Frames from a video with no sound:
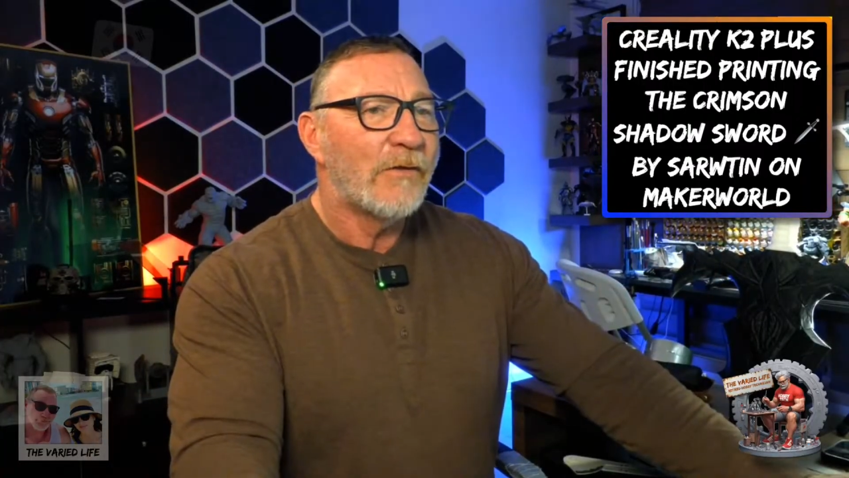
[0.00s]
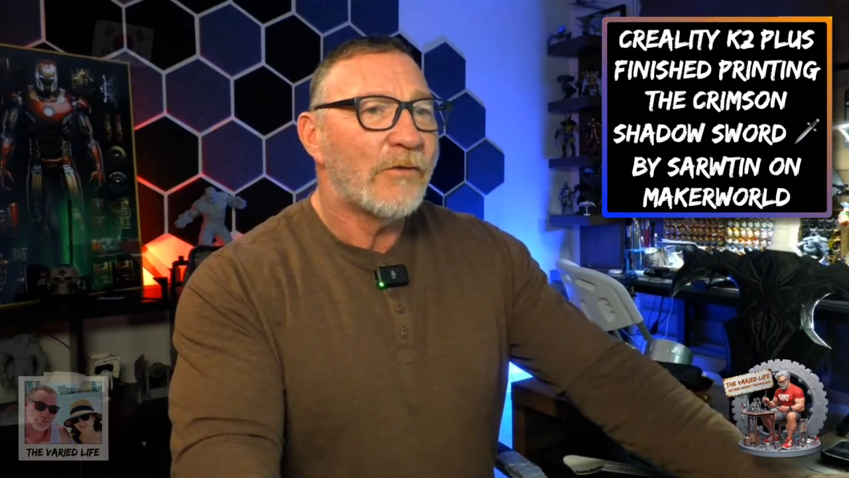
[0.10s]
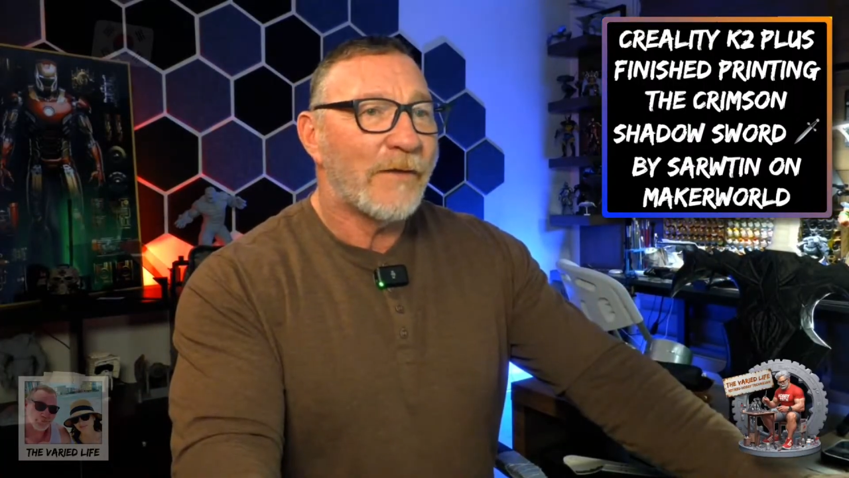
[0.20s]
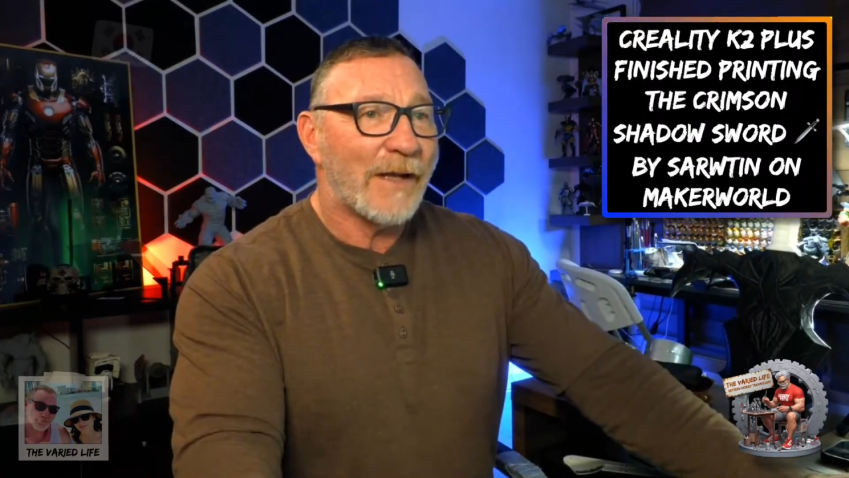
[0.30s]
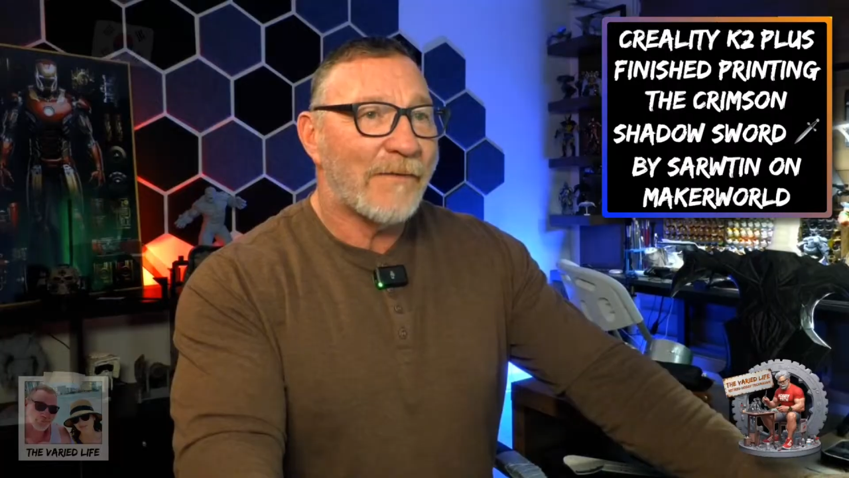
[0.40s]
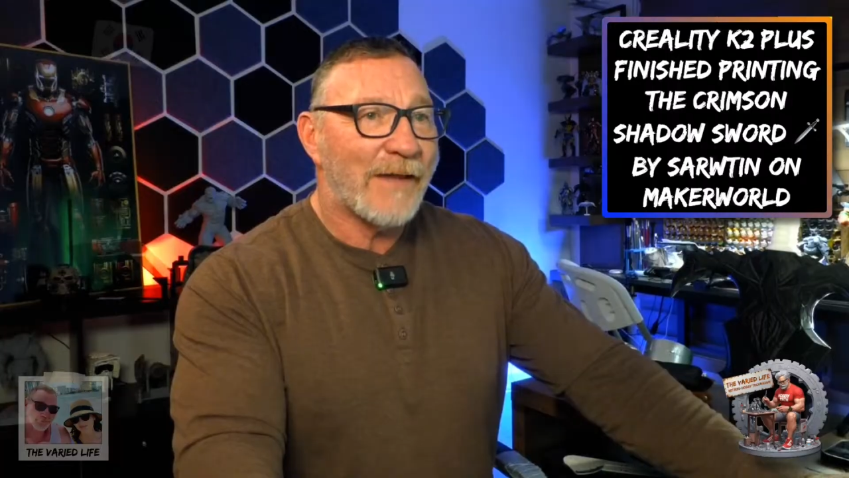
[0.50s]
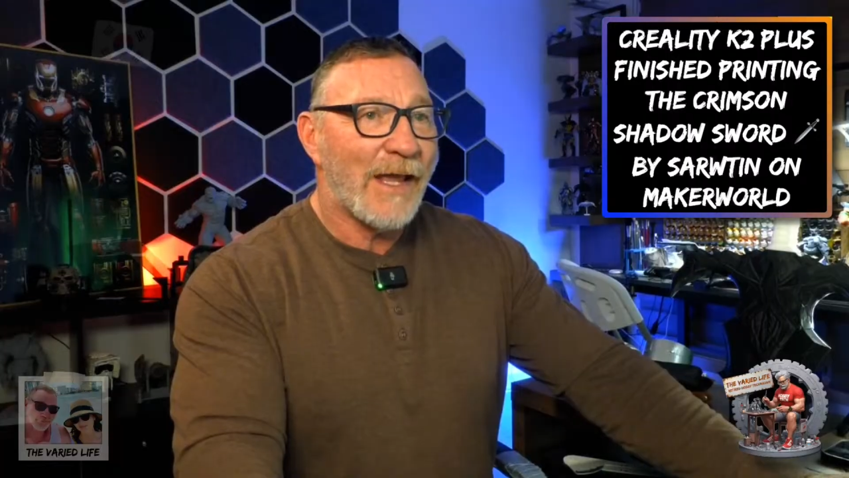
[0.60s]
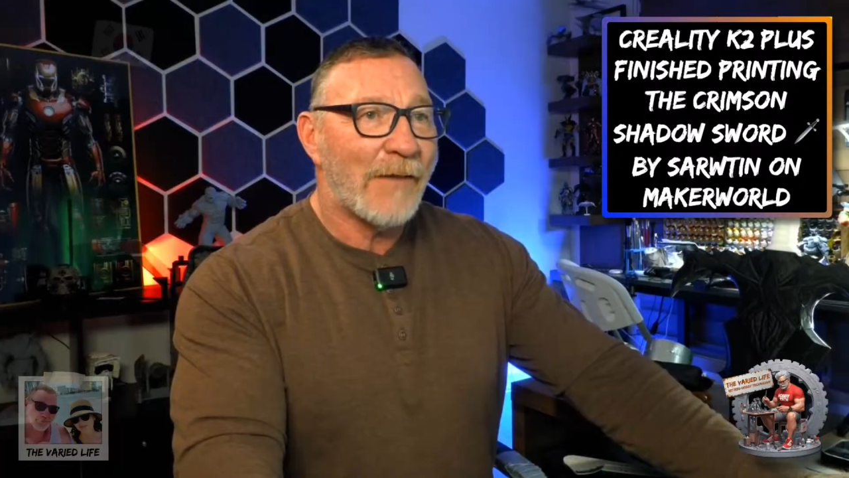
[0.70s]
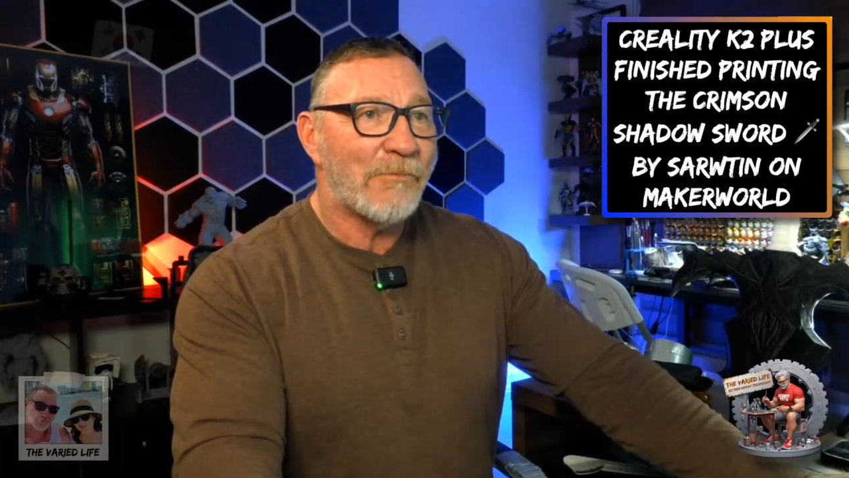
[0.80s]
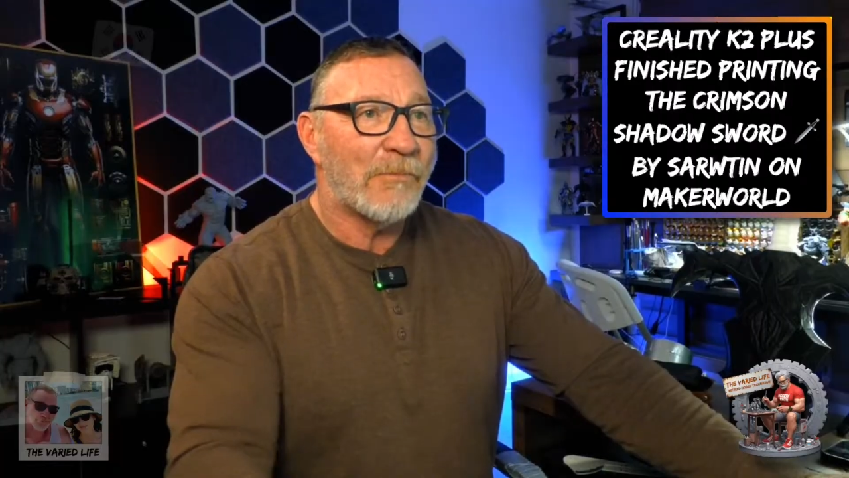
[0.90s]
So they got
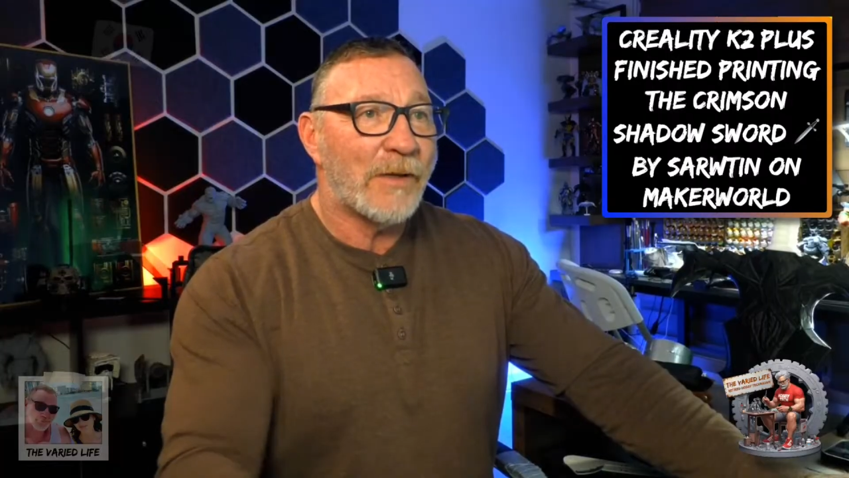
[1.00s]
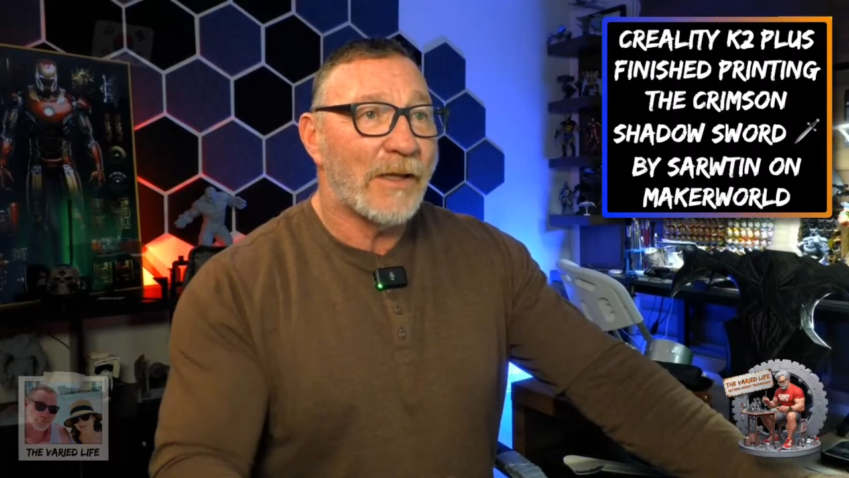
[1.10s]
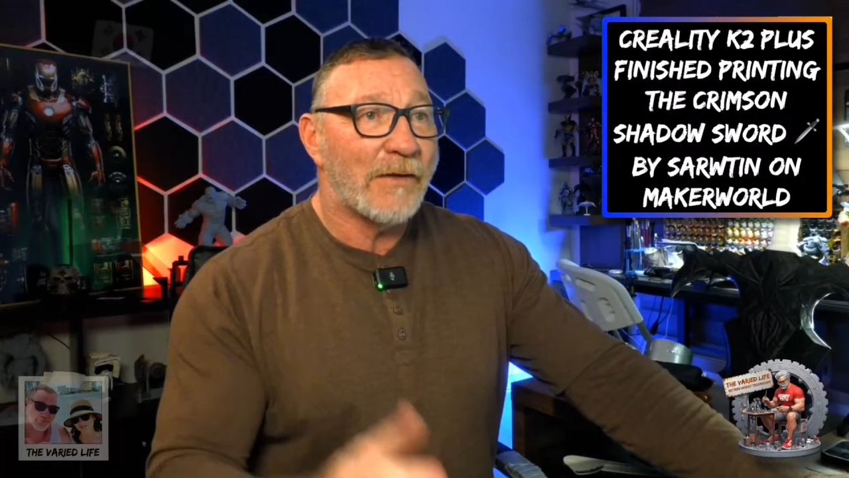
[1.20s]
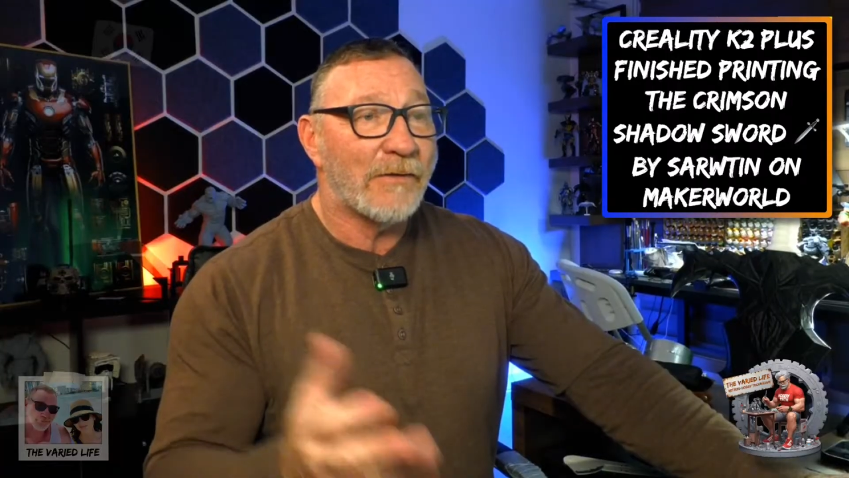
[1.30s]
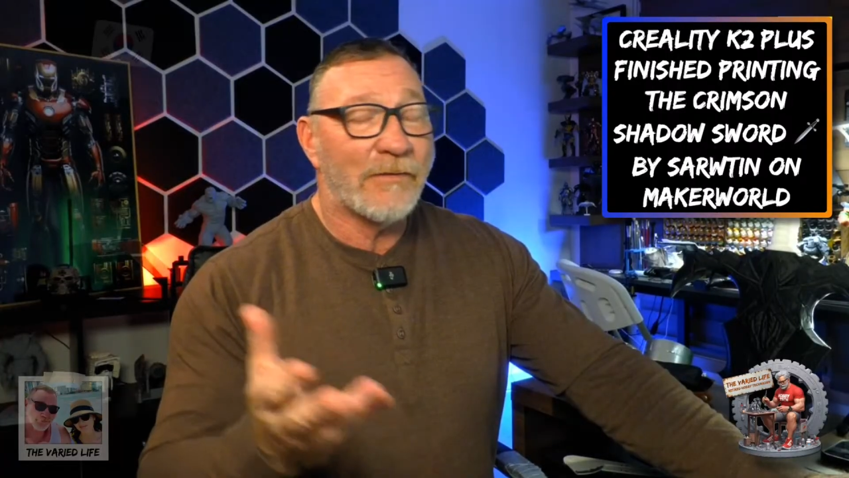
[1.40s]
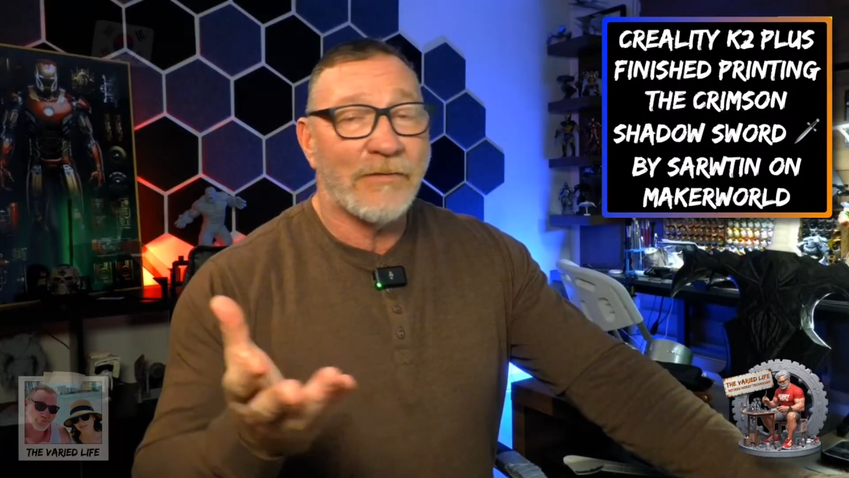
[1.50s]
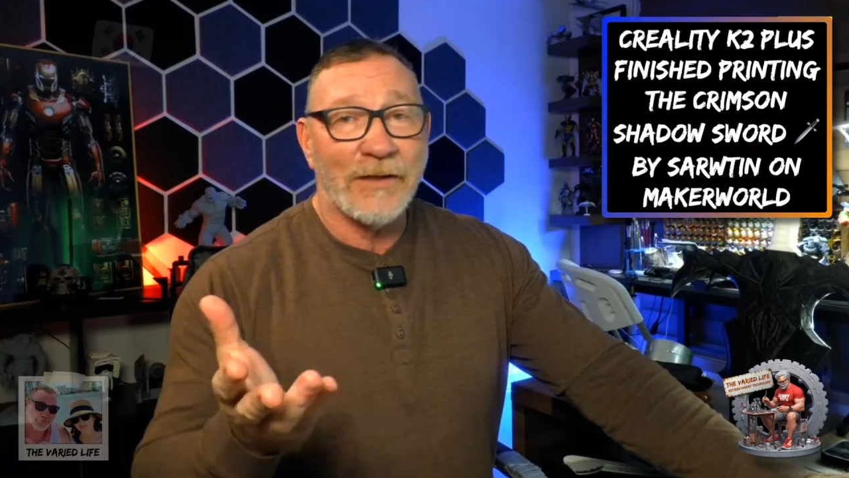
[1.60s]
that. But